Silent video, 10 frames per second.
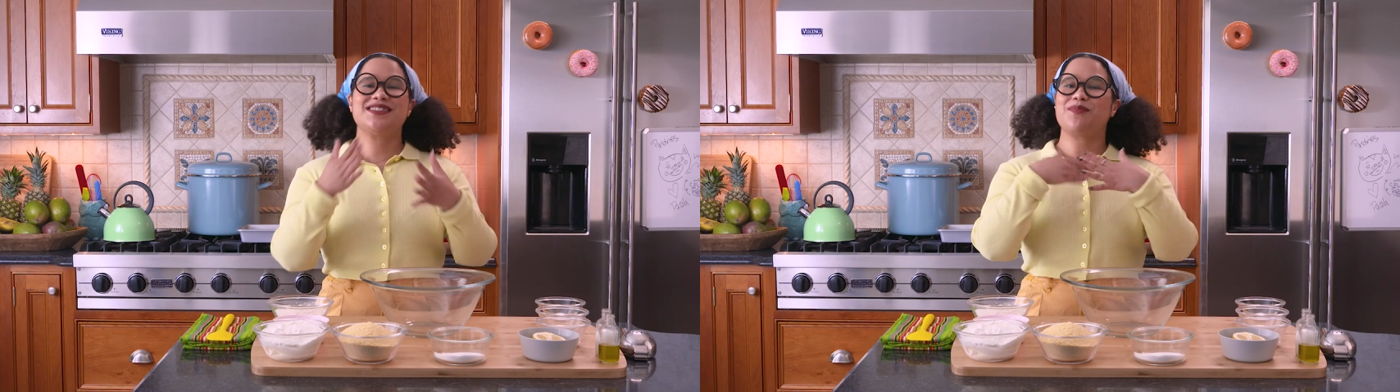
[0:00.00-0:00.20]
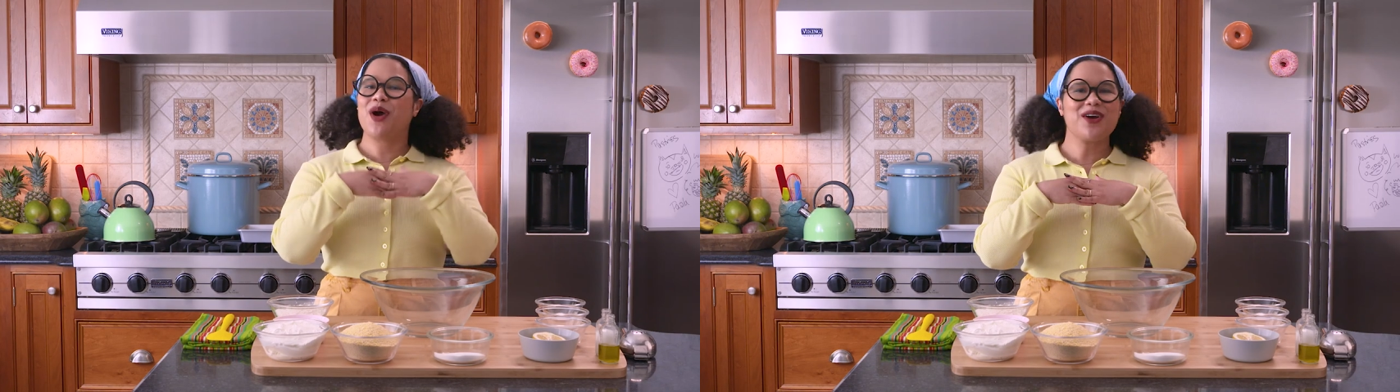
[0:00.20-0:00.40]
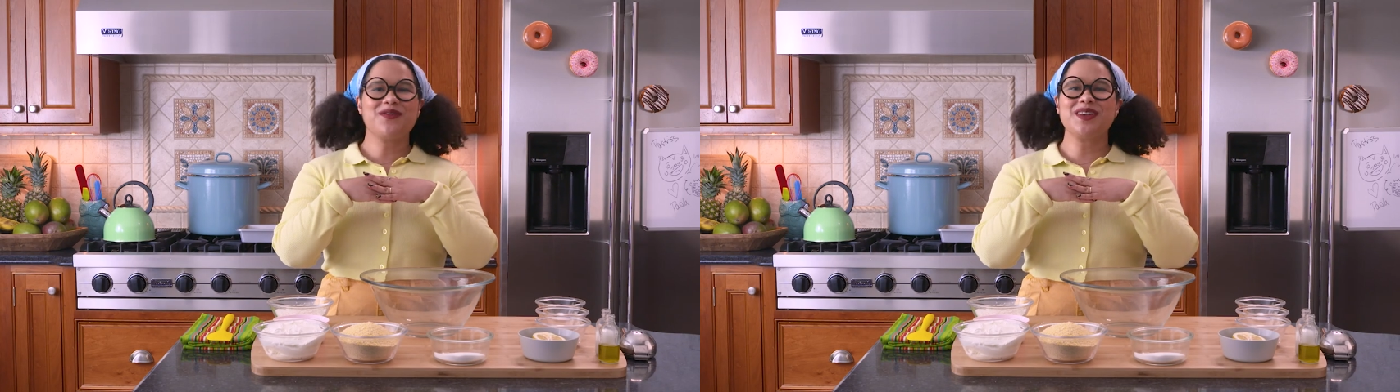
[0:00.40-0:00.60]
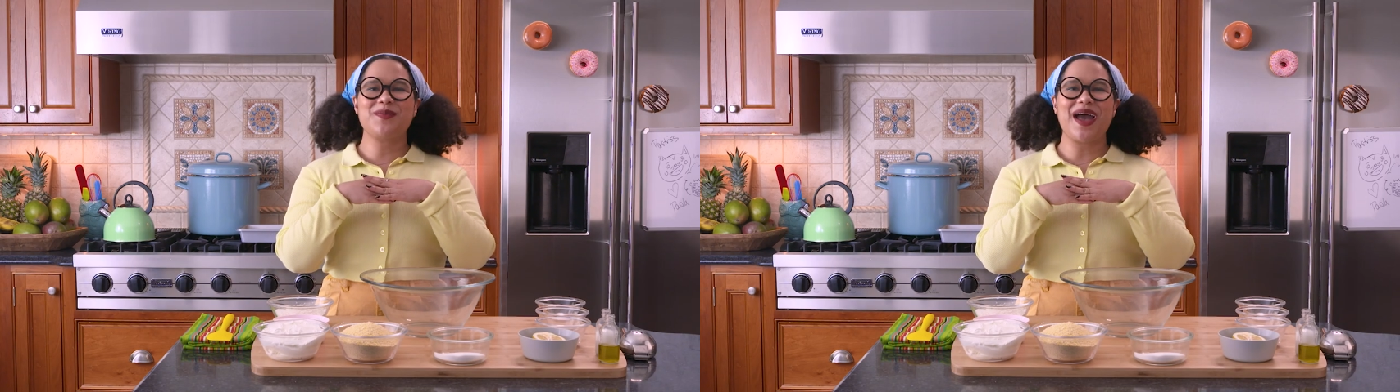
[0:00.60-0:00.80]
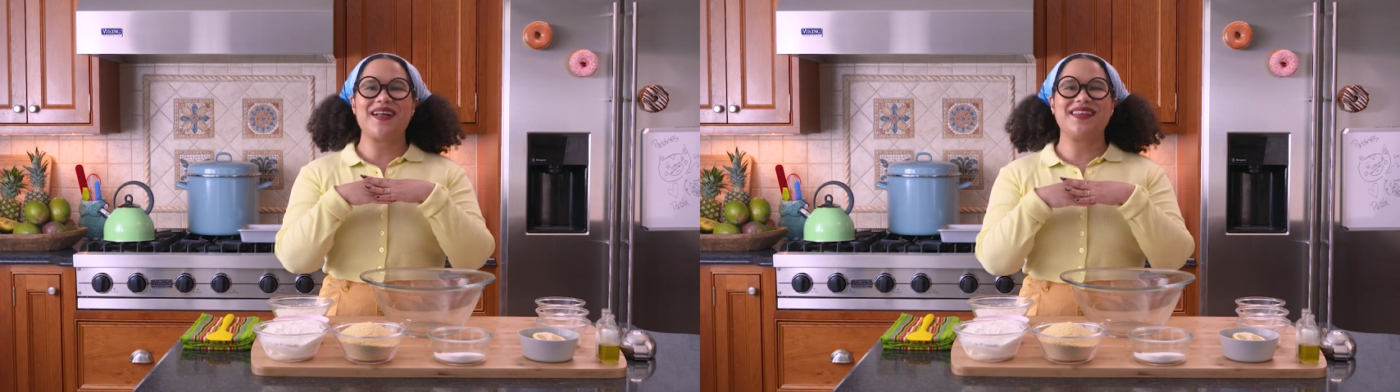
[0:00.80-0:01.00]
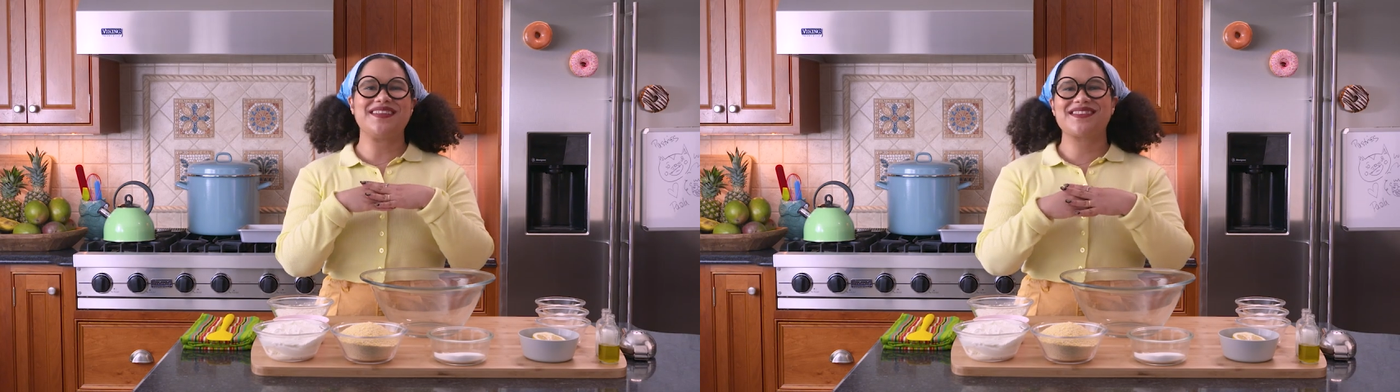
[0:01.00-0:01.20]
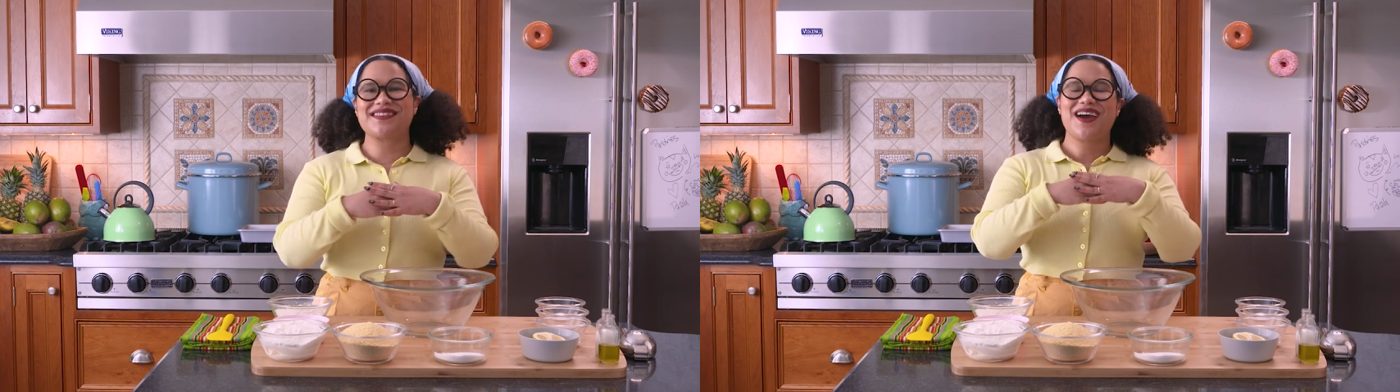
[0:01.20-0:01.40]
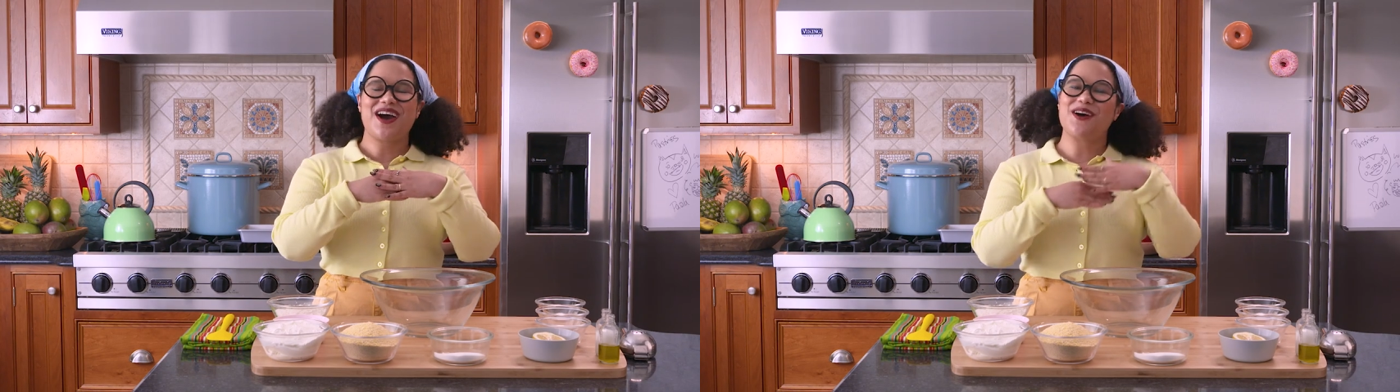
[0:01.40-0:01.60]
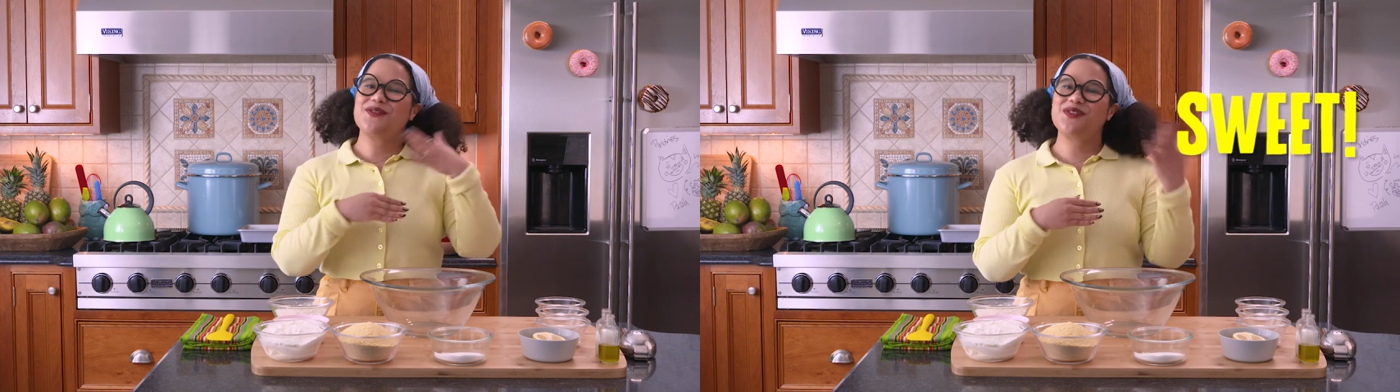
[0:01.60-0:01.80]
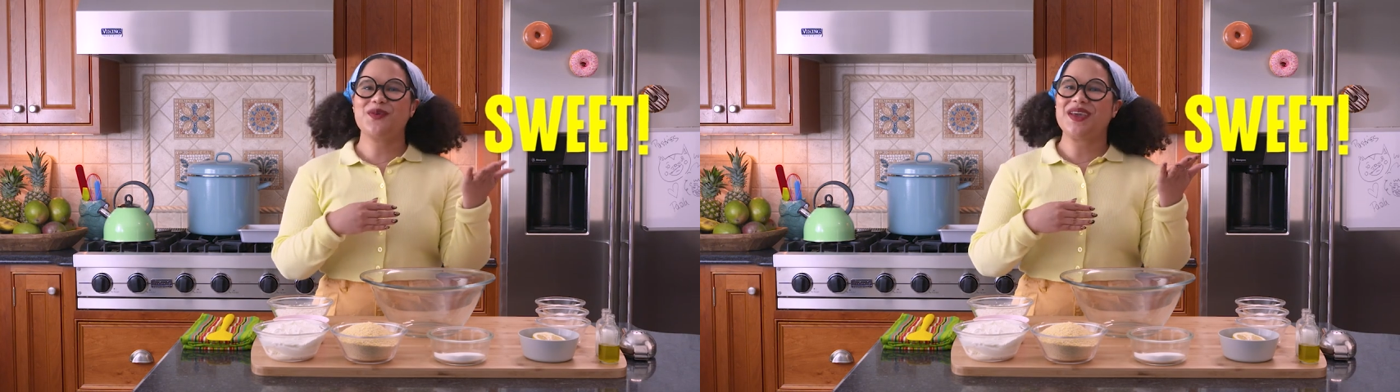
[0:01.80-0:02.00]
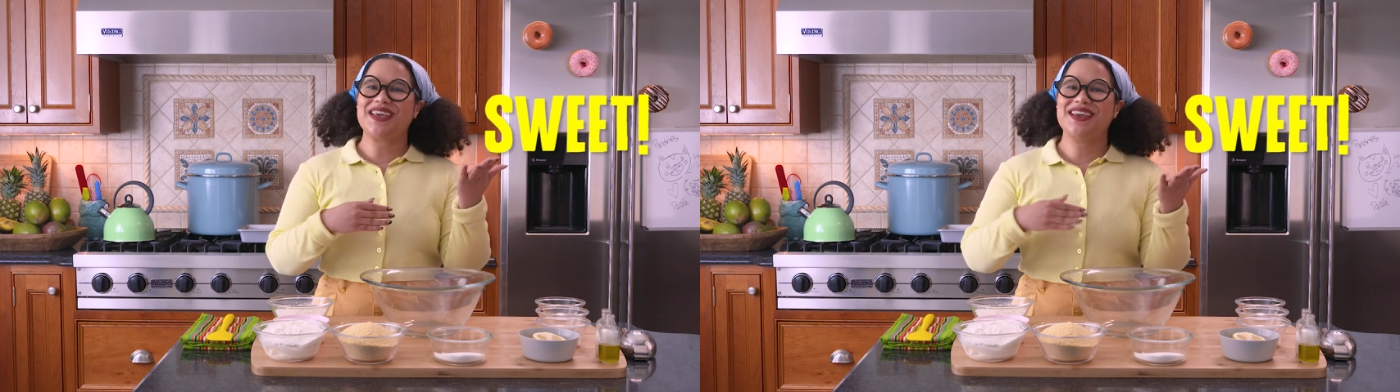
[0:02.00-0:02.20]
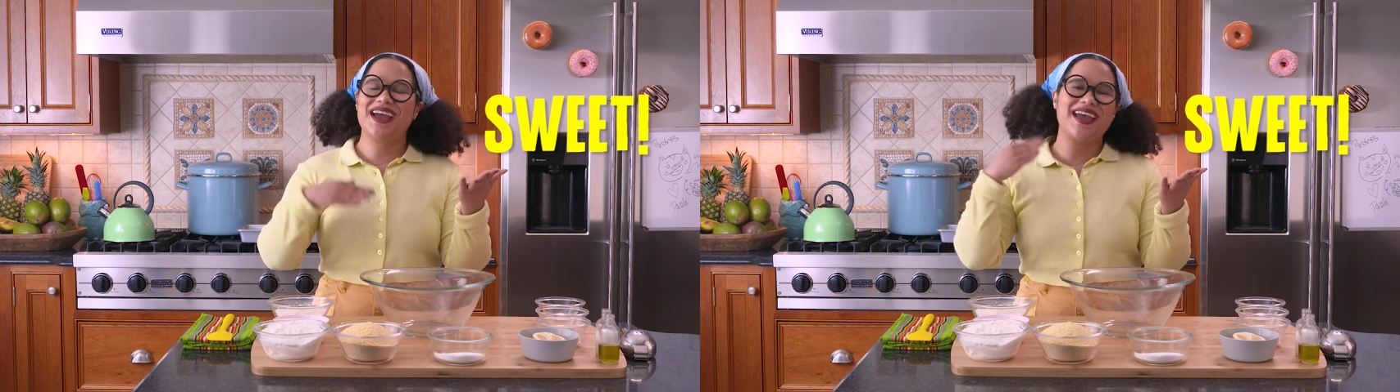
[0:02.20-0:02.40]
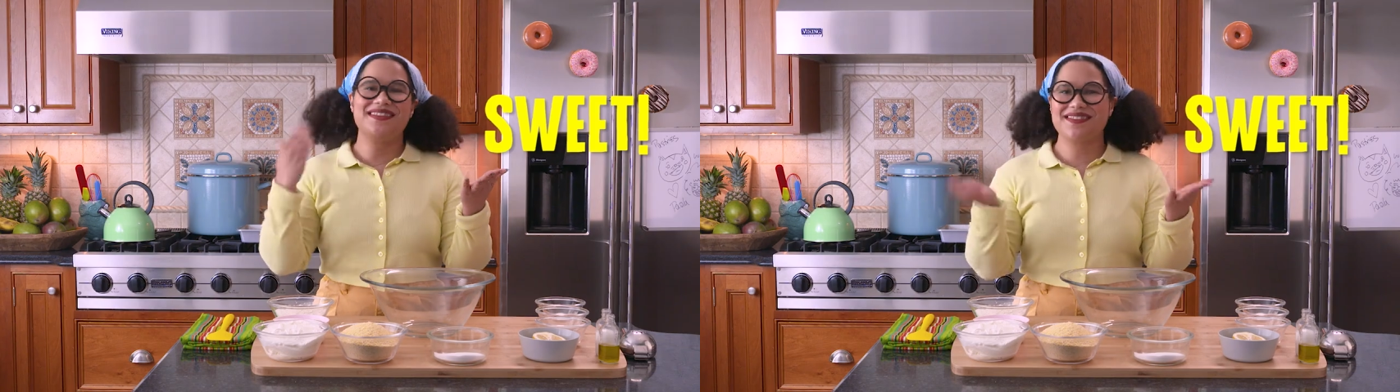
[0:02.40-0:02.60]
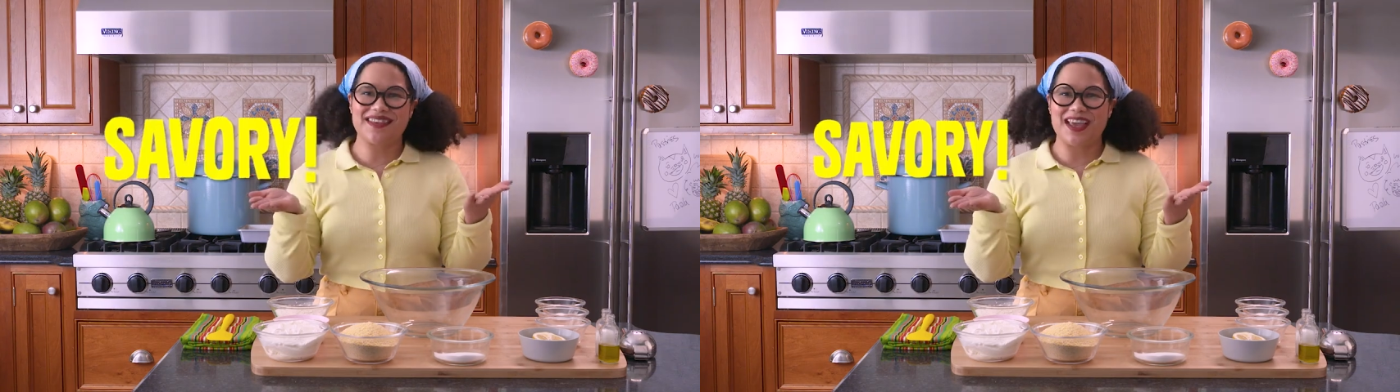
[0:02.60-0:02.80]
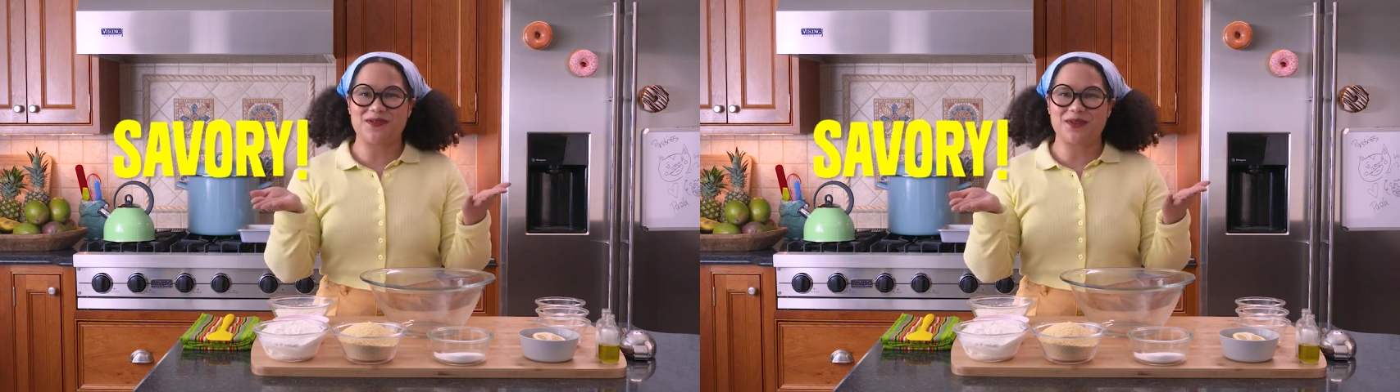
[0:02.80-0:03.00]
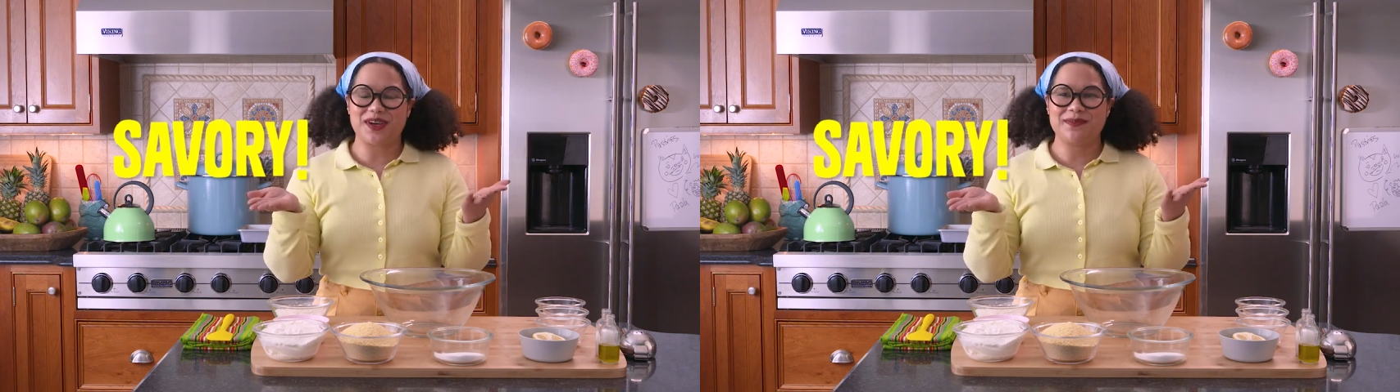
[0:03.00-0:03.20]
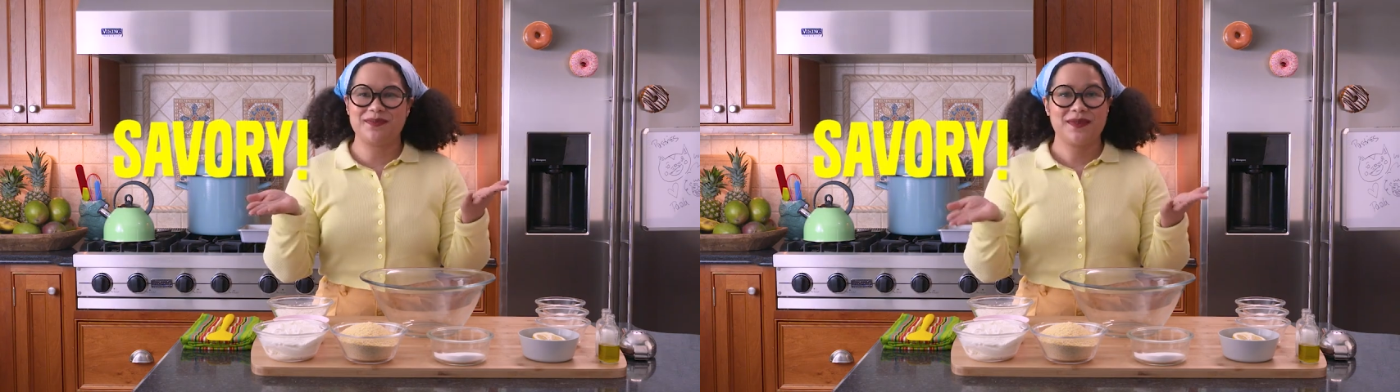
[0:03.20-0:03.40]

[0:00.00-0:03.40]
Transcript: is the perfect balance of sweet and savory.